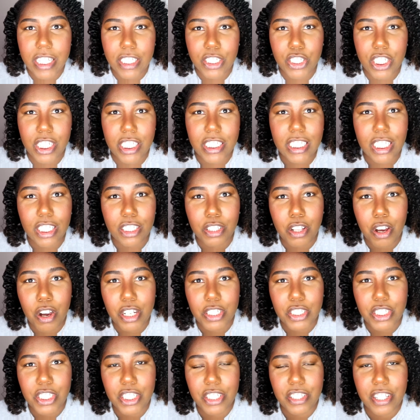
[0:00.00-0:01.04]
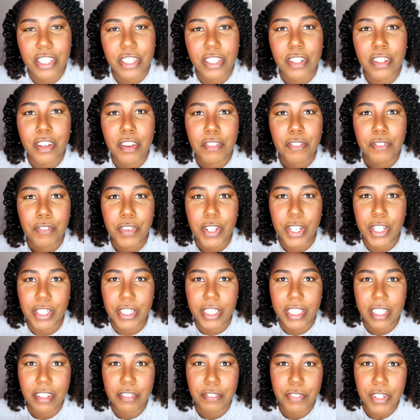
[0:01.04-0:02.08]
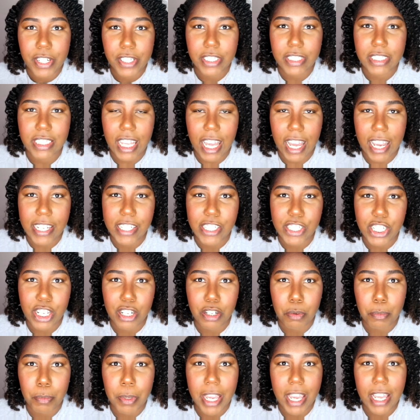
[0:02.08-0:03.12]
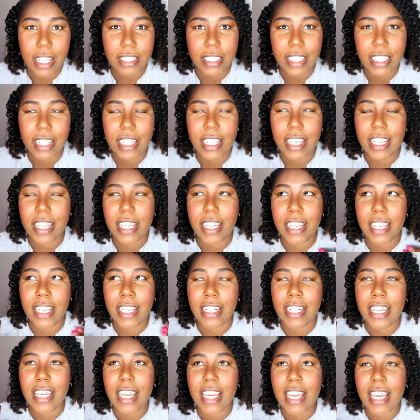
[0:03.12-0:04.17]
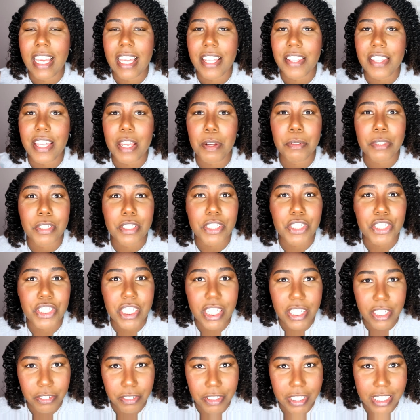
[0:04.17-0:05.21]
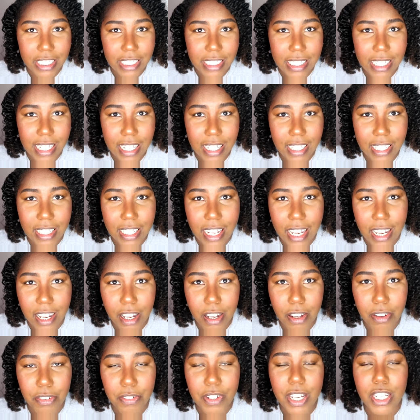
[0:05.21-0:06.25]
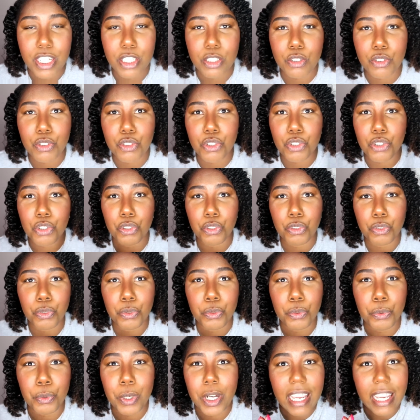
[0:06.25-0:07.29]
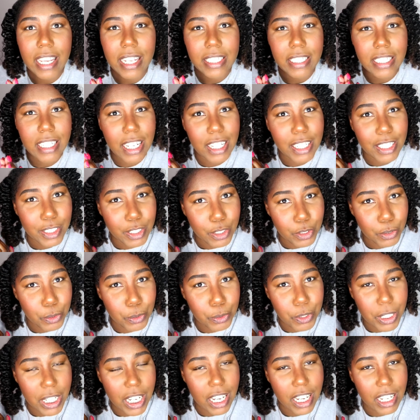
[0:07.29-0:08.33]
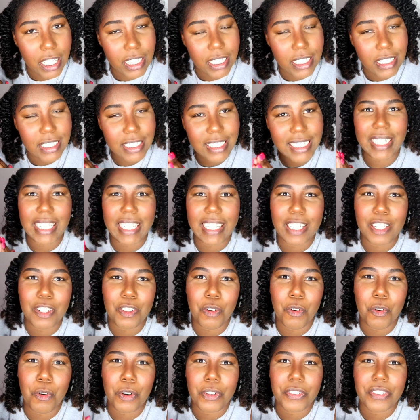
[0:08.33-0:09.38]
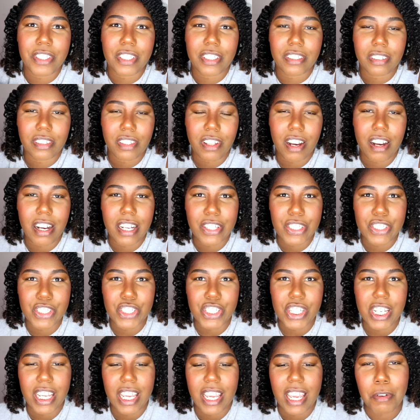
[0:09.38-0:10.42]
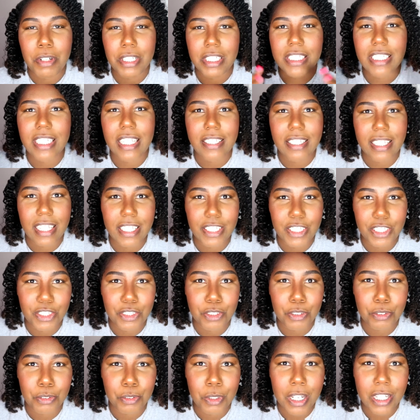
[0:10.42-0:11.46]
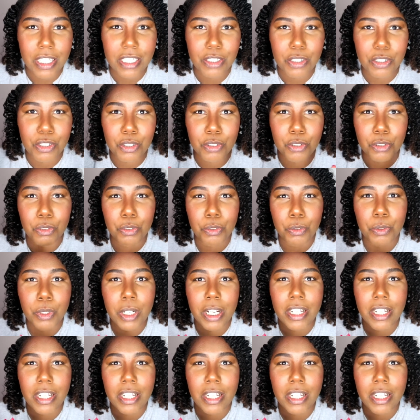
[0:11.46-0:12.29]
just launched their very first eyeshadow palette and they were generous enough to include us in on their launch. I want to say thank you to